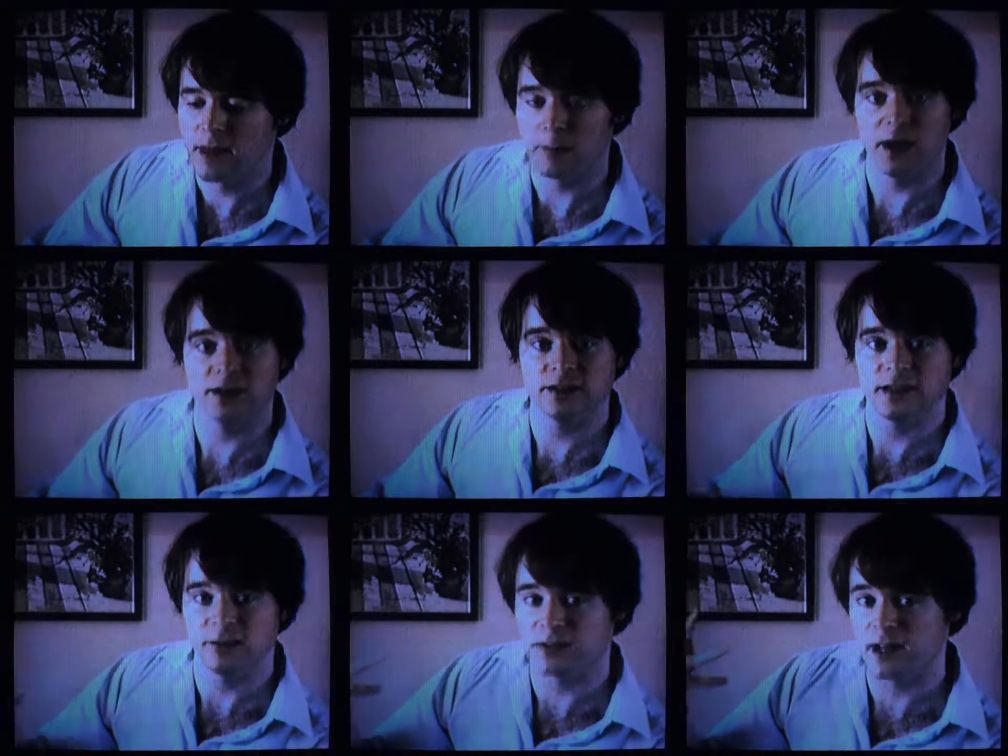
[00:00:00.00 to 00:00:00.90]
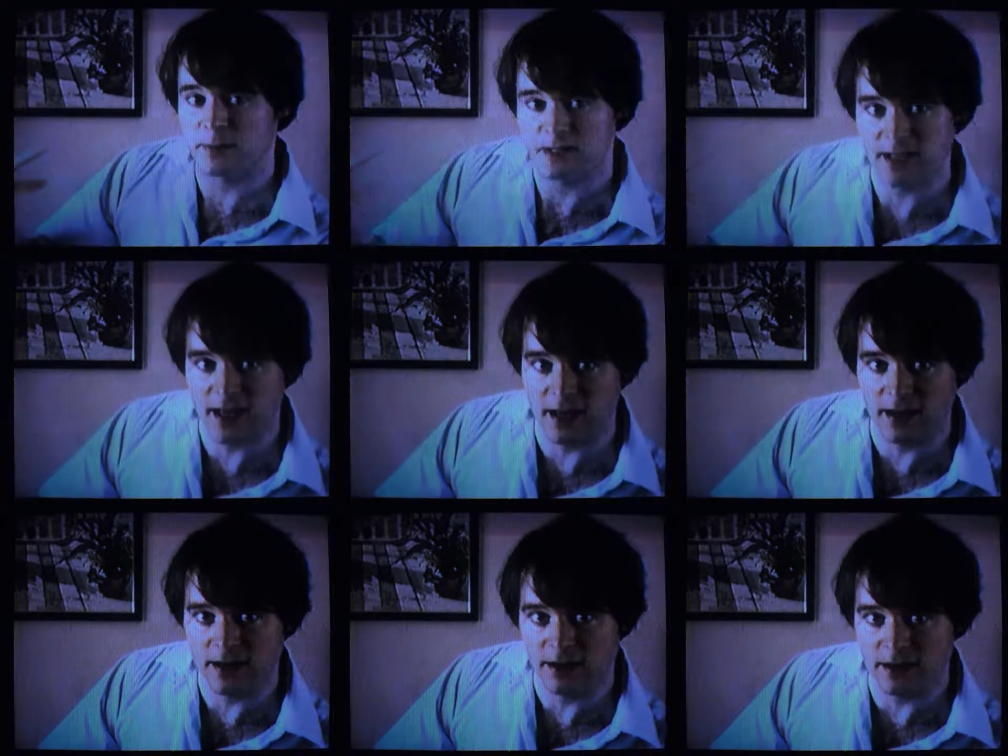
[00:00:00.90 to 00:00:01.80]
But they will not be dead.
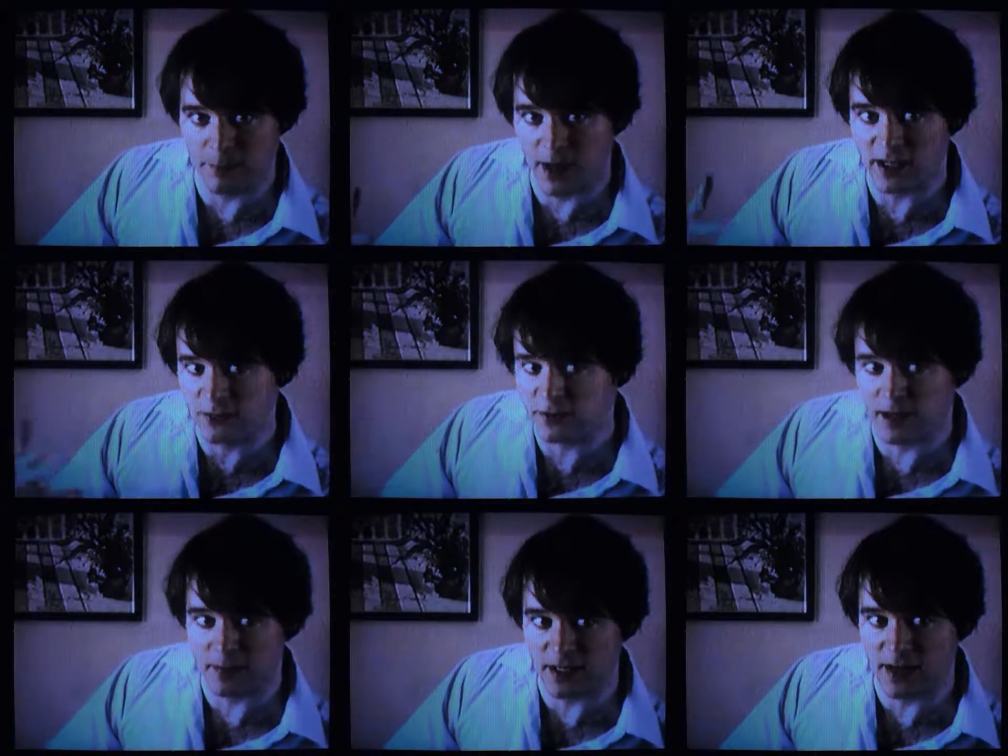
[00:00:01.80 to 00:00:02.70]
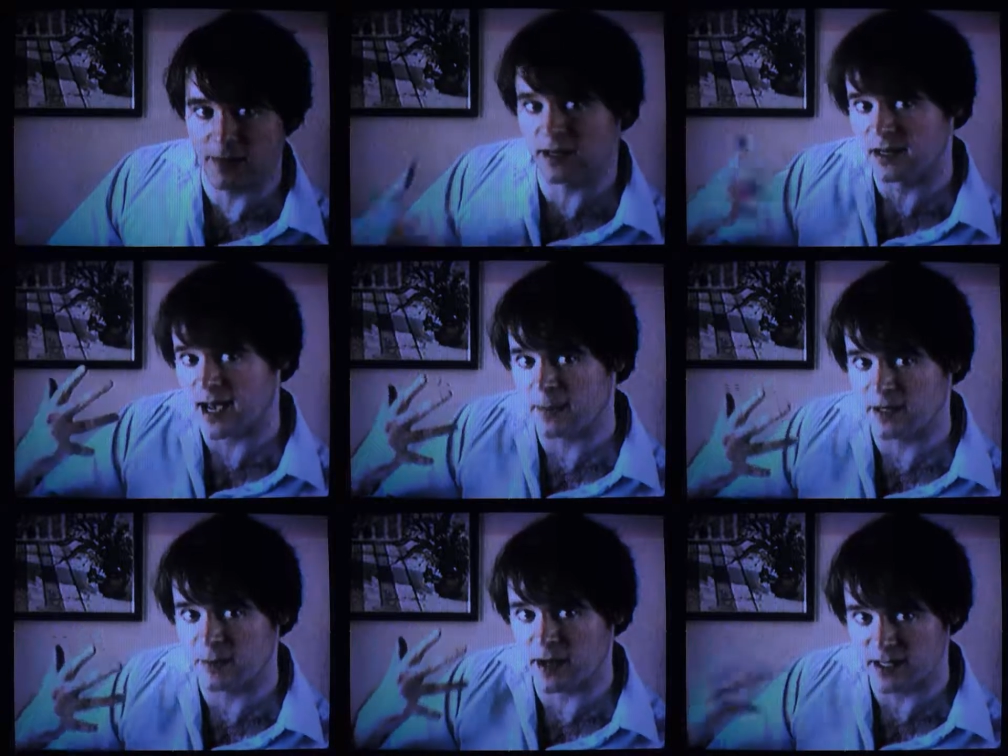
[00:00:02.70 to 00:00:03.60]
Their bodies will not be dead, but
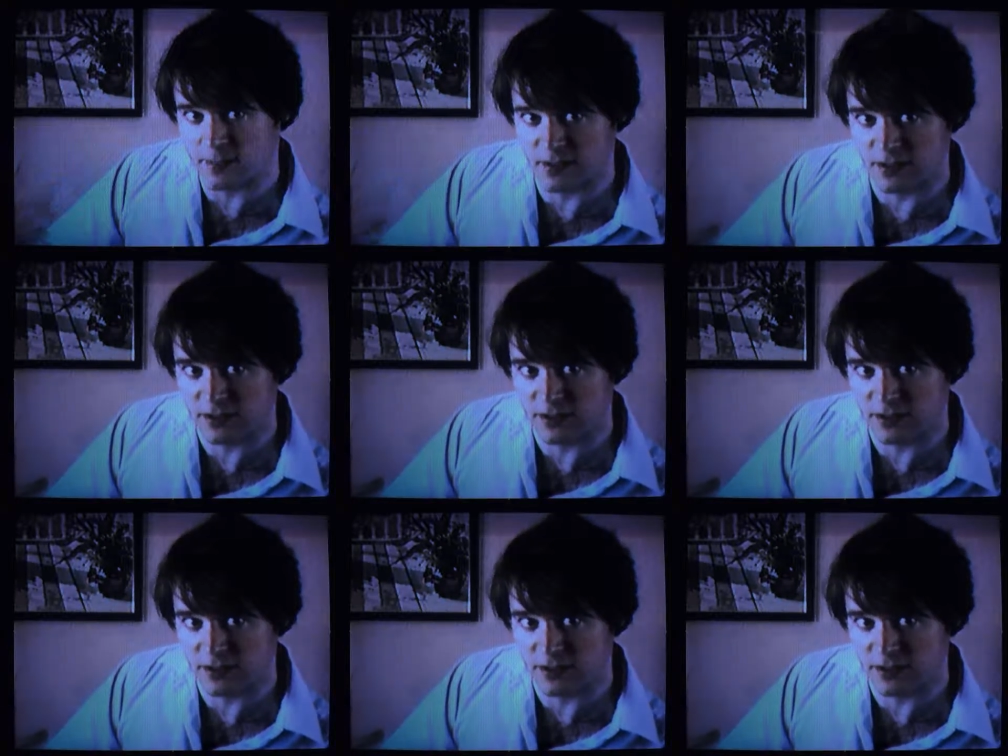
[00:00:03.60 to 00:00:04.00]
inhabited by demons.